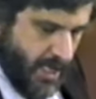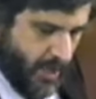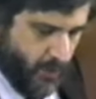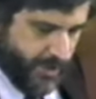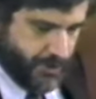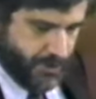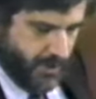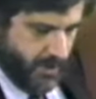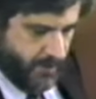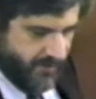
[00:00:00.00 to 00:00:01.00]
in which
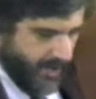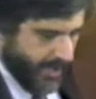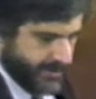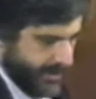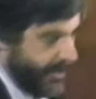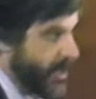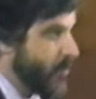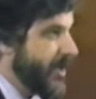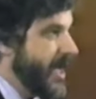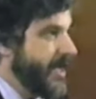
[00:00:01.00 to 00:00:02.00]
uh, volunteer
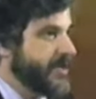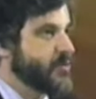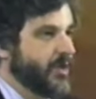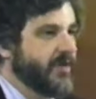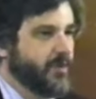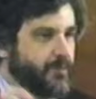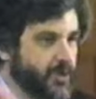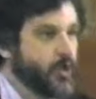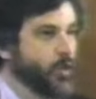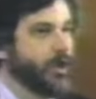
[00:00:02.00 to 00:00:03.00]
heroin addicts were given
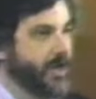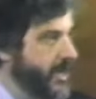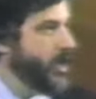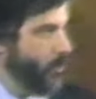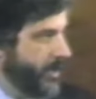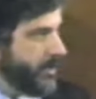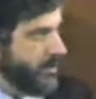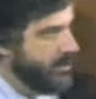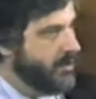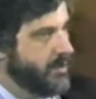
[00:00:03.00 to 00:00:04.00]
pure heroin
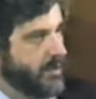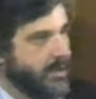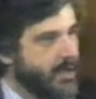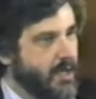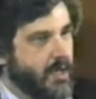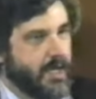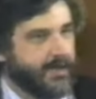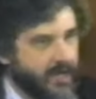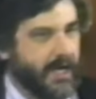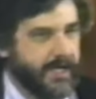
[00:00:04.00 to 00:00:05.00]

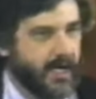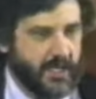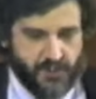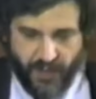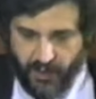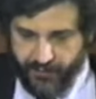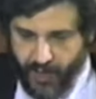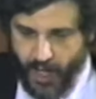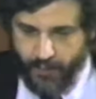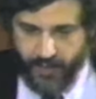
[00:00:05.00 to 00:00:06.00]
in the in a hospital
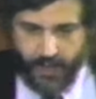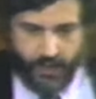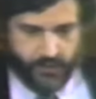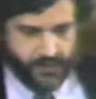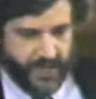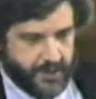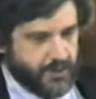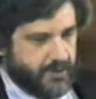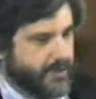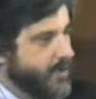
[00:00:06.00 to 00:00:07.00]
environment, and it was made
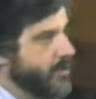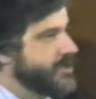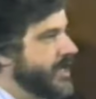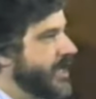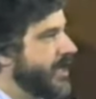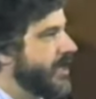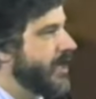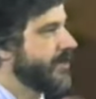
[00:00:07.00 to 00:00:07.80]
sure that they weren't taking in